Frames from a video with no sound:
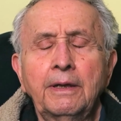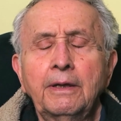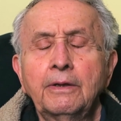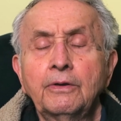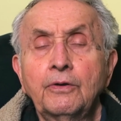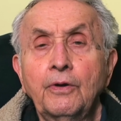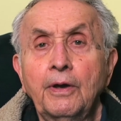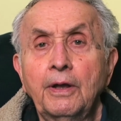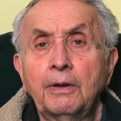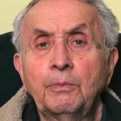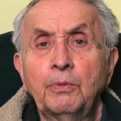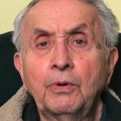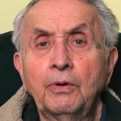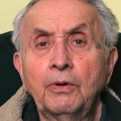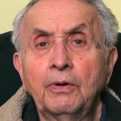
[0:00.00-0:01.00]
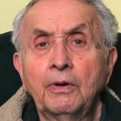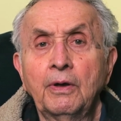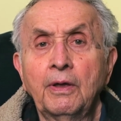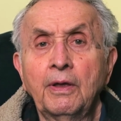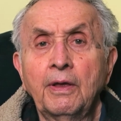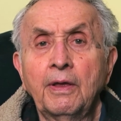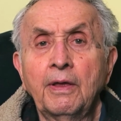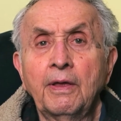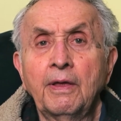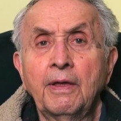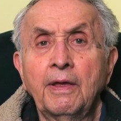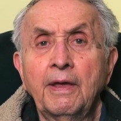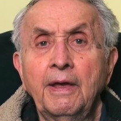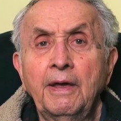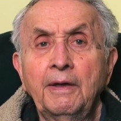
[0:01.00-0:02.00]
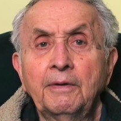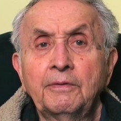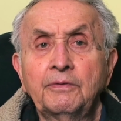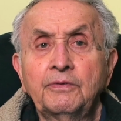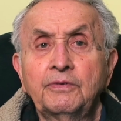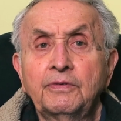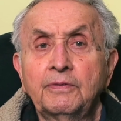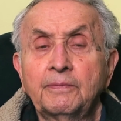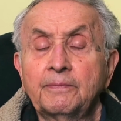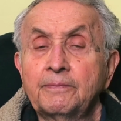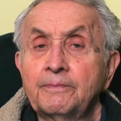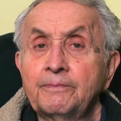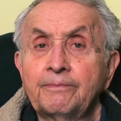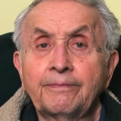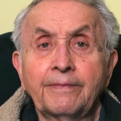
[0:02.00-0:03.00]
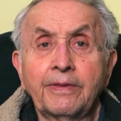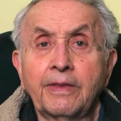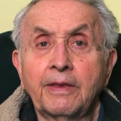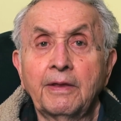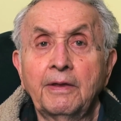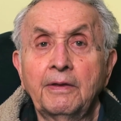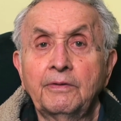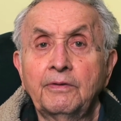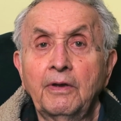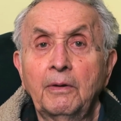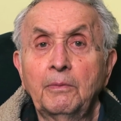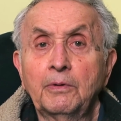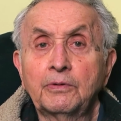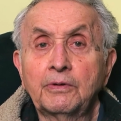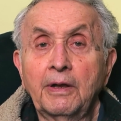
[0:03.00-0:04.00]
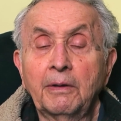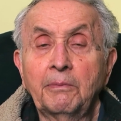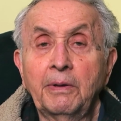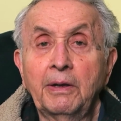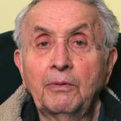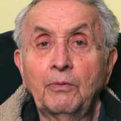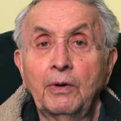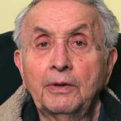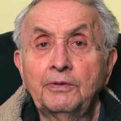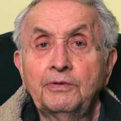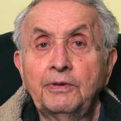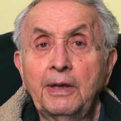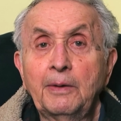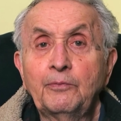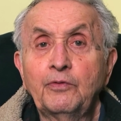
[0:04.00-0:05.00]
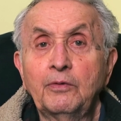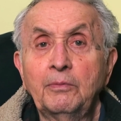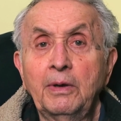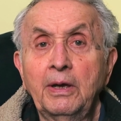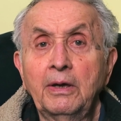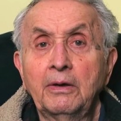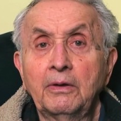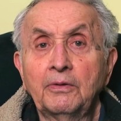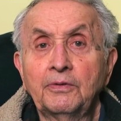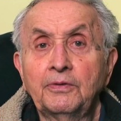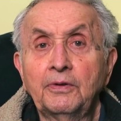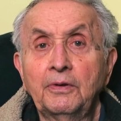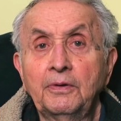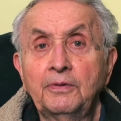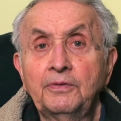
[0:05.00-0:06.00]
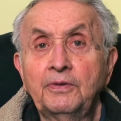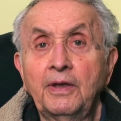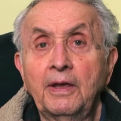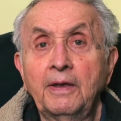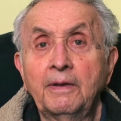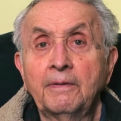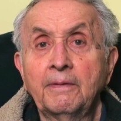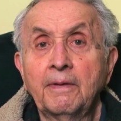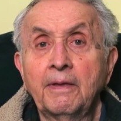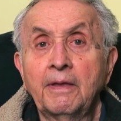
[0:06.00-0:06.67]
Incredible. It's almost like being one step from hell, so to say.